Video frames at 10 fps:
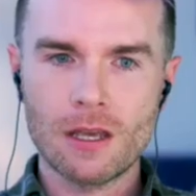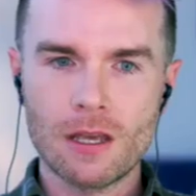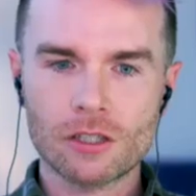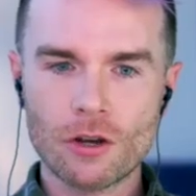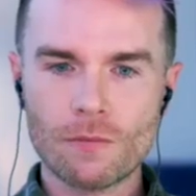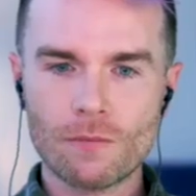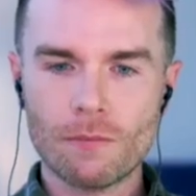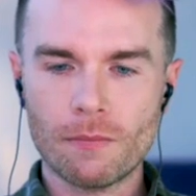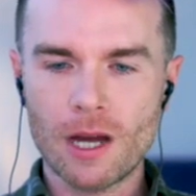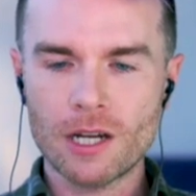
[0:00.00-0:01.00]
So
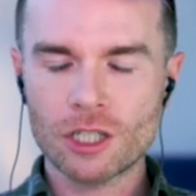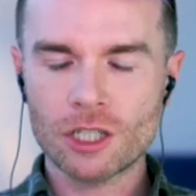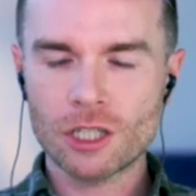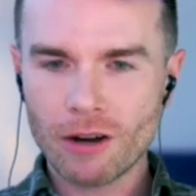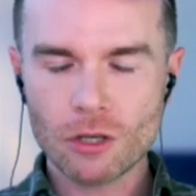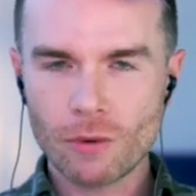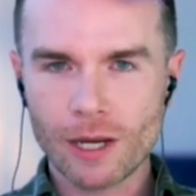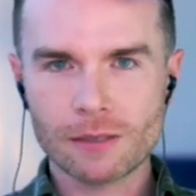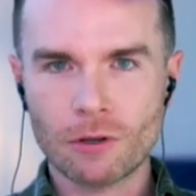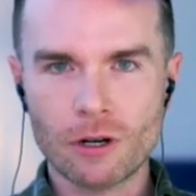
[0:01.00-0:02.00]
a generic
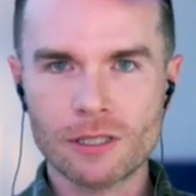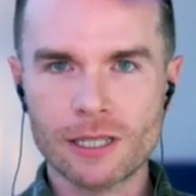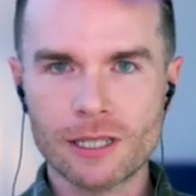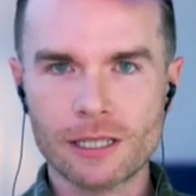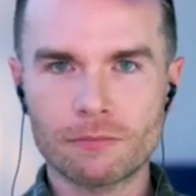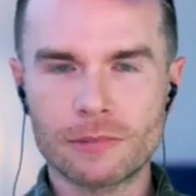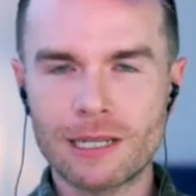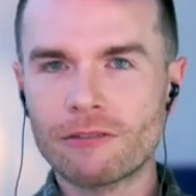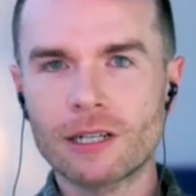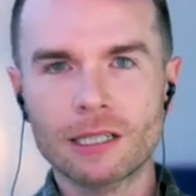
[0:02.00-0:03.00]
UX process
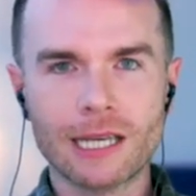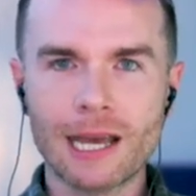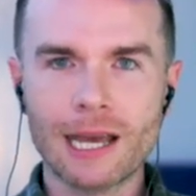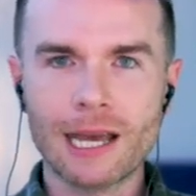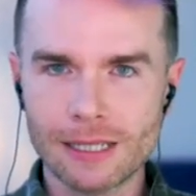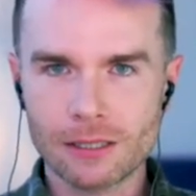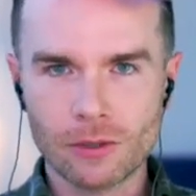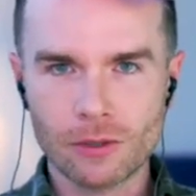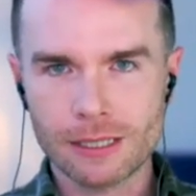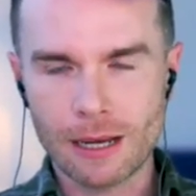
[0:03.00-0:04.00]
definitely has these
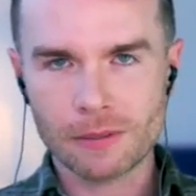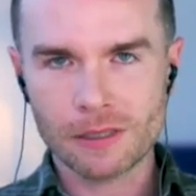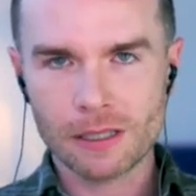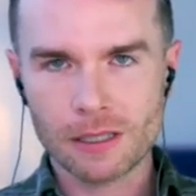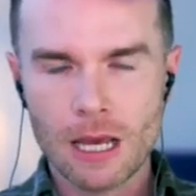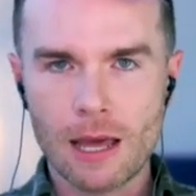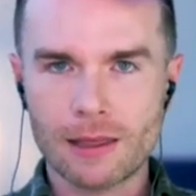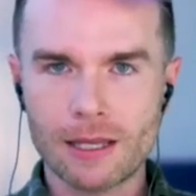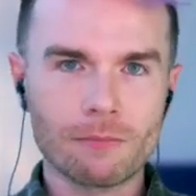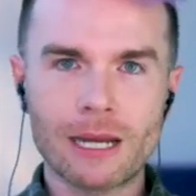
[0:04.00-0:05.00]
3 steps.
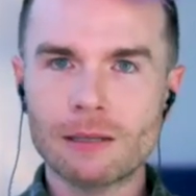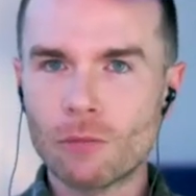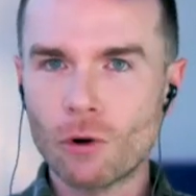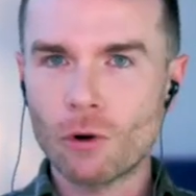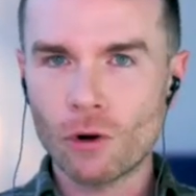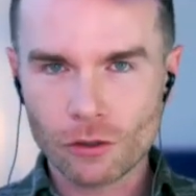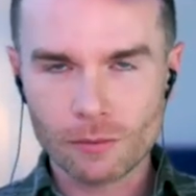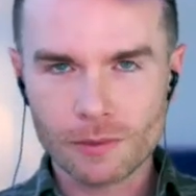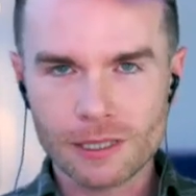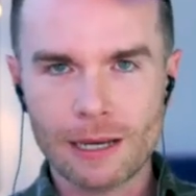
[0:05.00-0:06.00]
There's many more
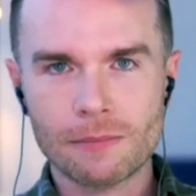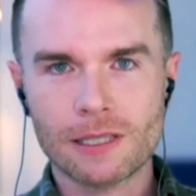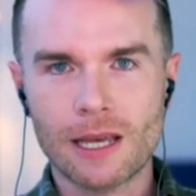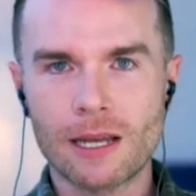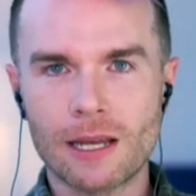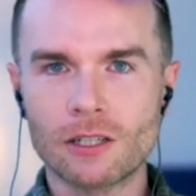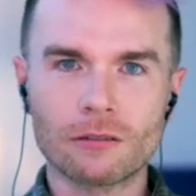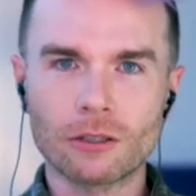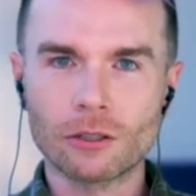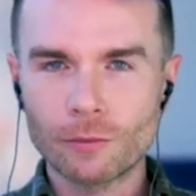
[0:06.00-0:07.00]
interim steps, and you can
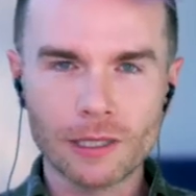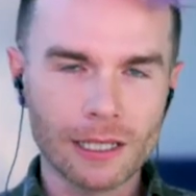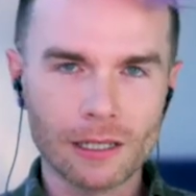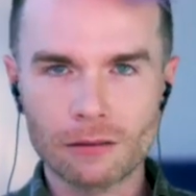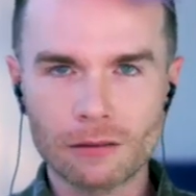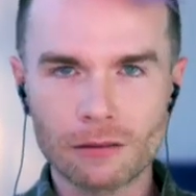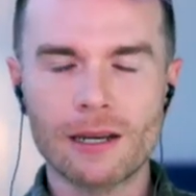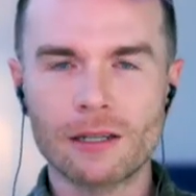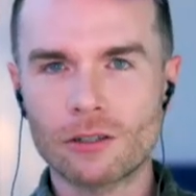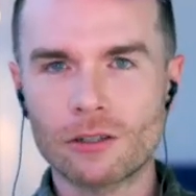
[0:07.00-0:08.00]
loop and iterate,
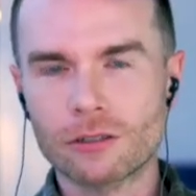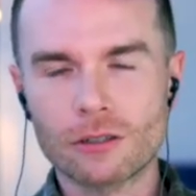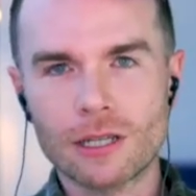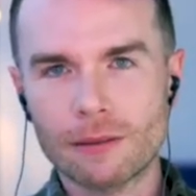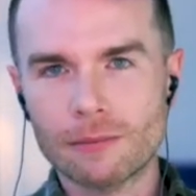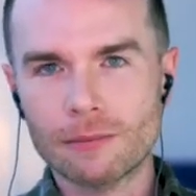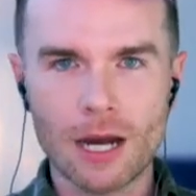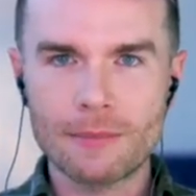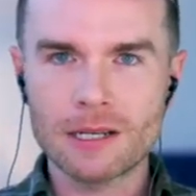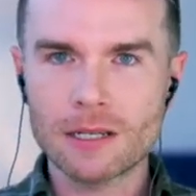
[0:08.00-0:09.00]
and you can do the double
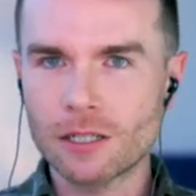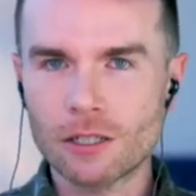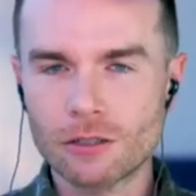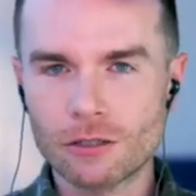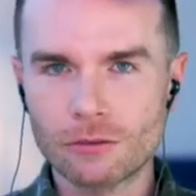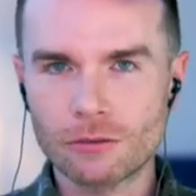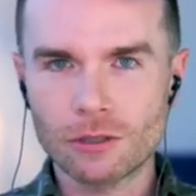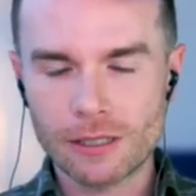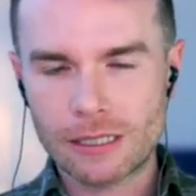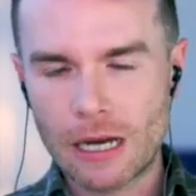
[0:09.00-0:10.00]
diamond, and you can do all
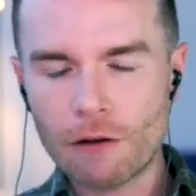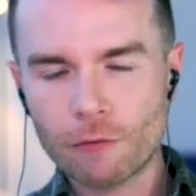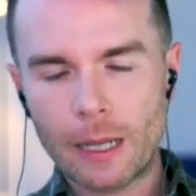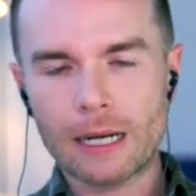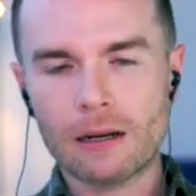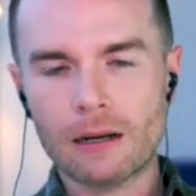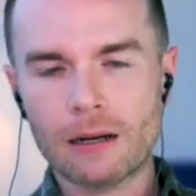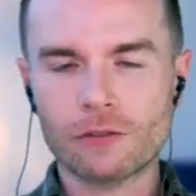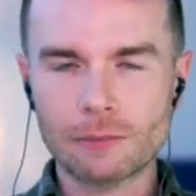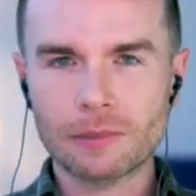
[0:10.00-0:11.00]
of the stuff. But
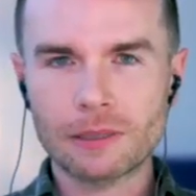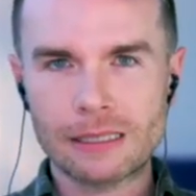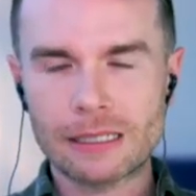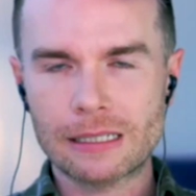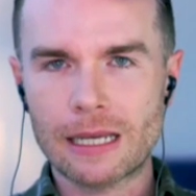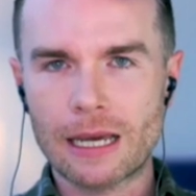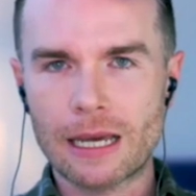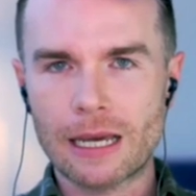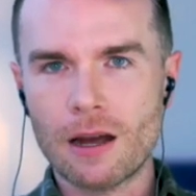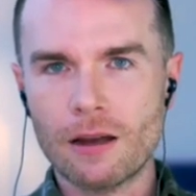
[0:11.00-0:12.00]
for simplicity's
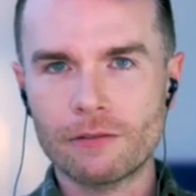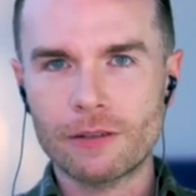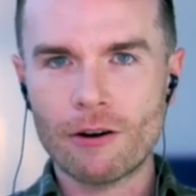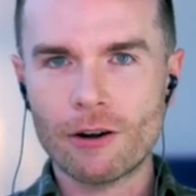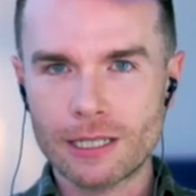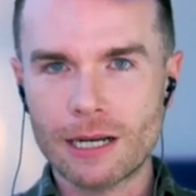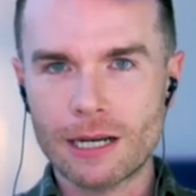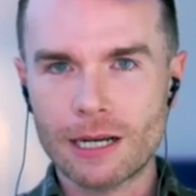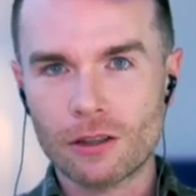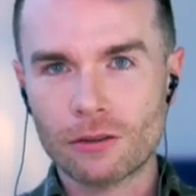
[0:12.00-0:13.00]
sake, I've narrowed it down
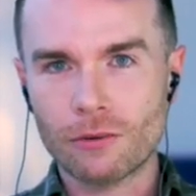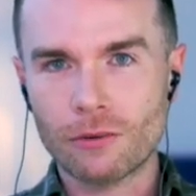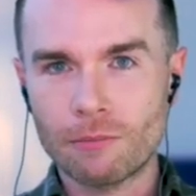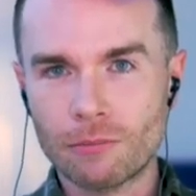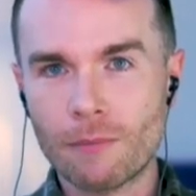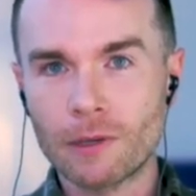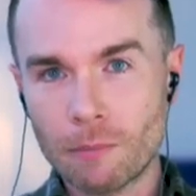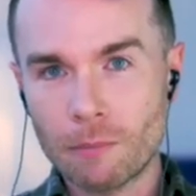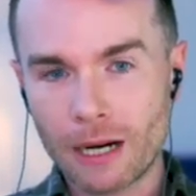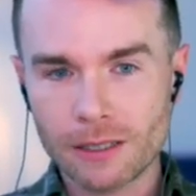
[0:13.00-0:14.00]
to the 3 primary
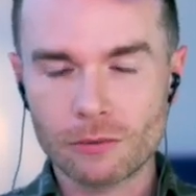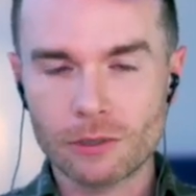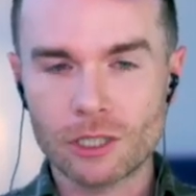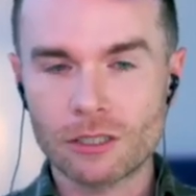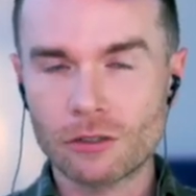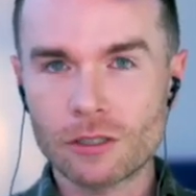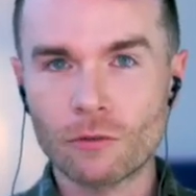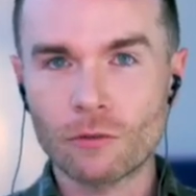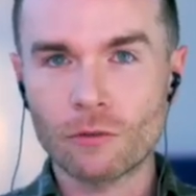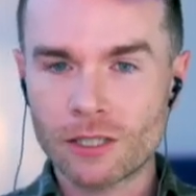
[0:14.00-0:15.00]
buckets, which is do some
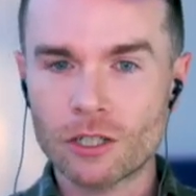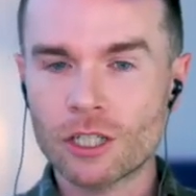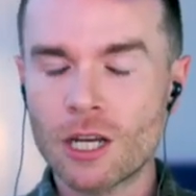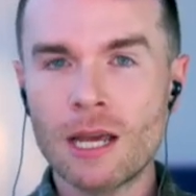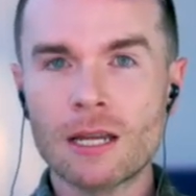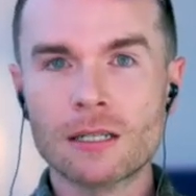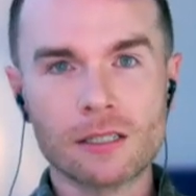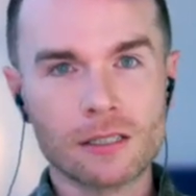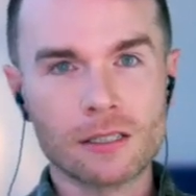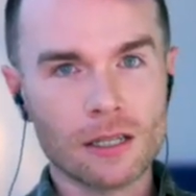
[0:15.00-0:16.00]
research,
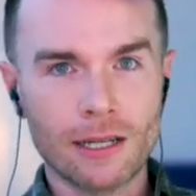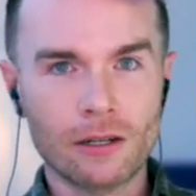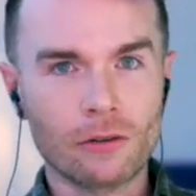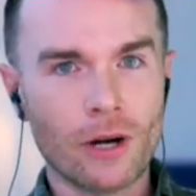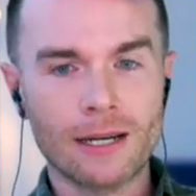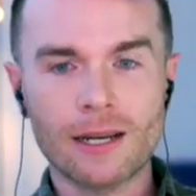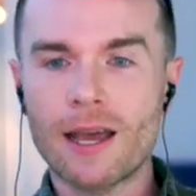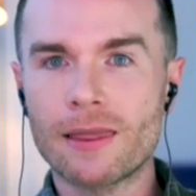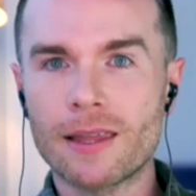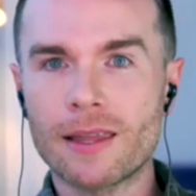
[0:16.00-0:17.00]
design and iterate,
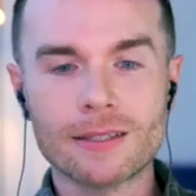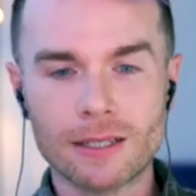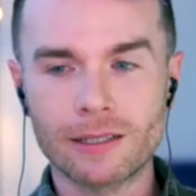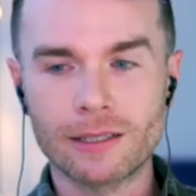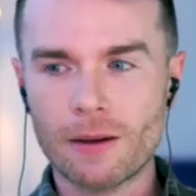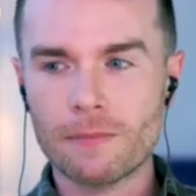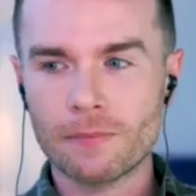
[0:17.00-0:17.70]
and then deliver.